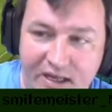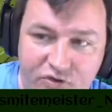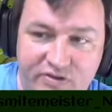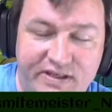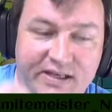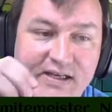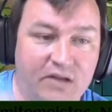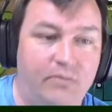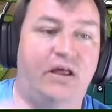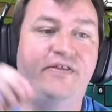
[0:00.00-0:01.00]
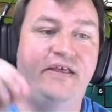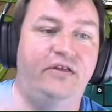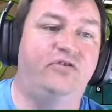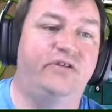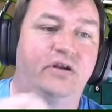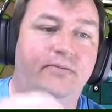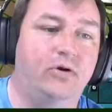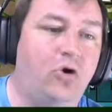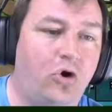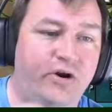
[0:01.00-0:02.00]
interested in Nimbala, interested in
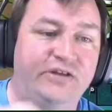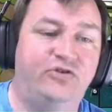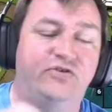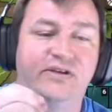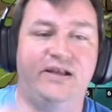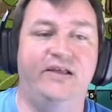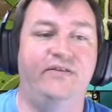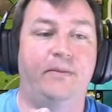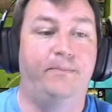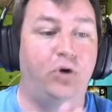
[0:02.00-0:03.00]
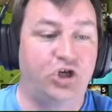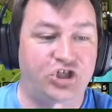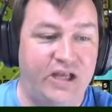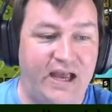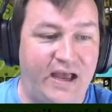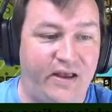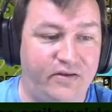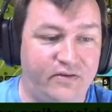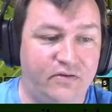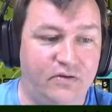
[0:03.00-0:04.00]
Belcora, interested in the book she
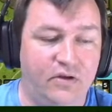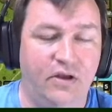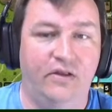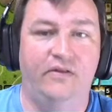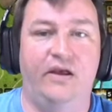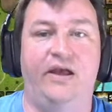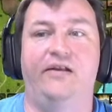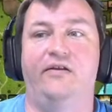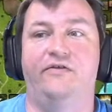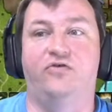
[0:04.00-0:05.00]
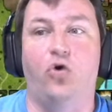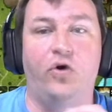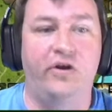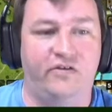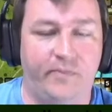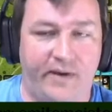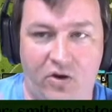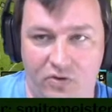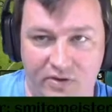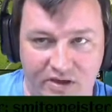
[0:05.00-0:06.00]
has and stories
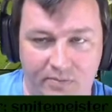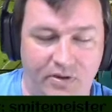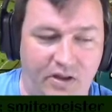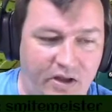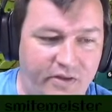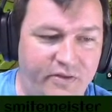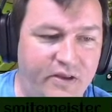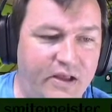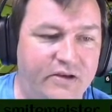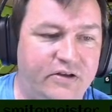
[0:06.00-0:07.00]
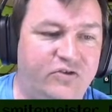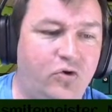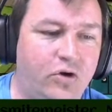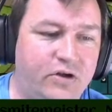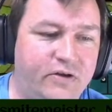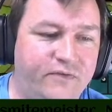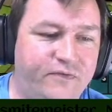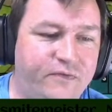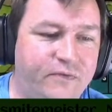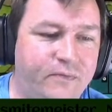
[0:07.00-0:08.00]
about Nimbaloth, to sort
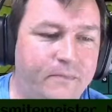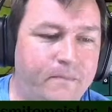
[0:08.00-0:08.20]
of